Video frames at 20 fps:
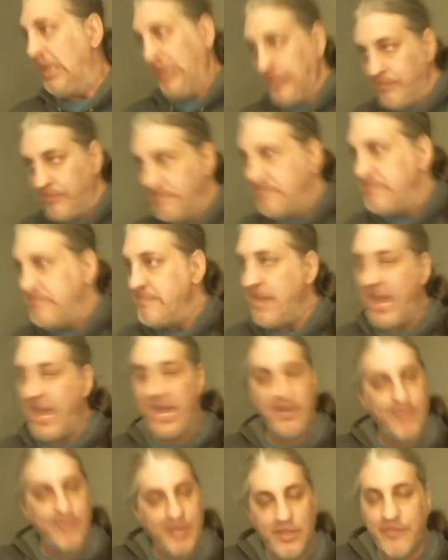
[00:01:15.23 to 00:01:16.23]

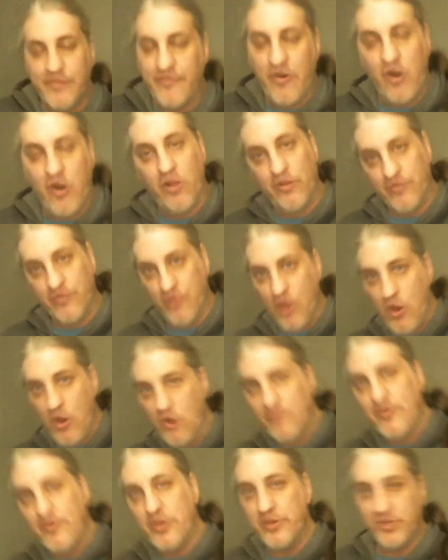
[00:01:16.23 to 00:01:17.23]
maybe the fall of
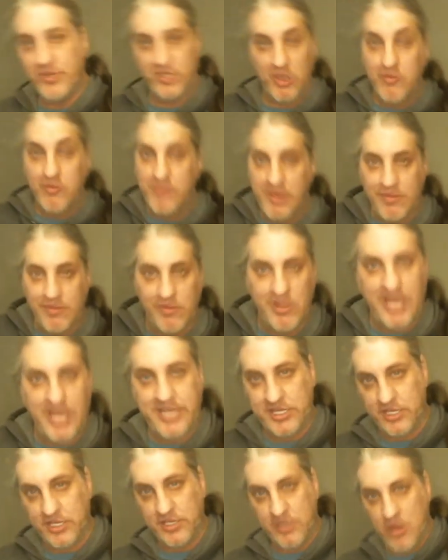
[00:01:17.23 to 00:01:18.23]
Rome, although some people like
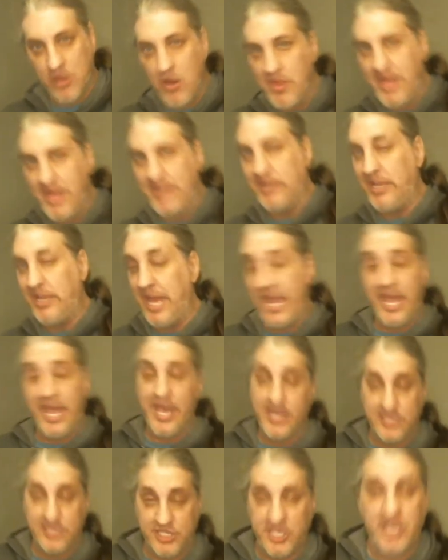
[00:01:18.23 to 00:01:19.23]
to call that late
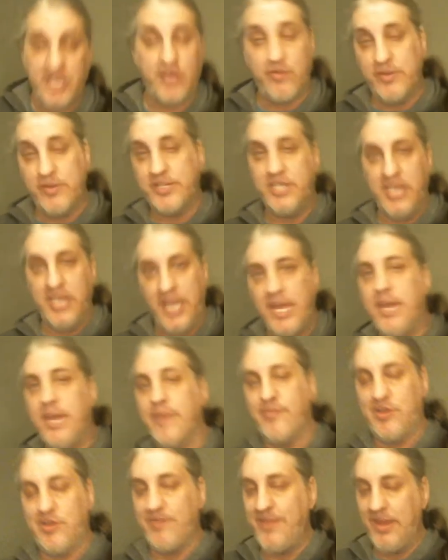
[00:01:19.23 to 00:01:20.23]
antiquity, if
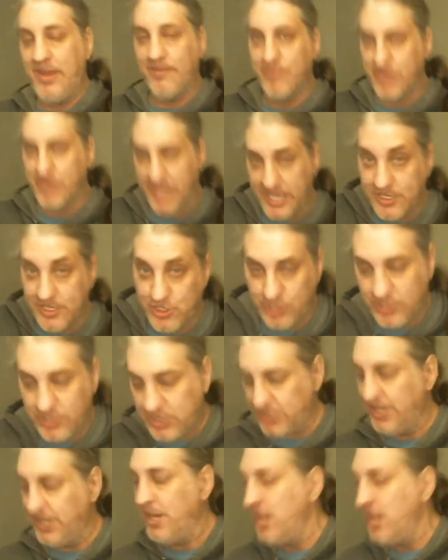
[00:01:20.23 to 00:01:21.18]
they're being pretentious.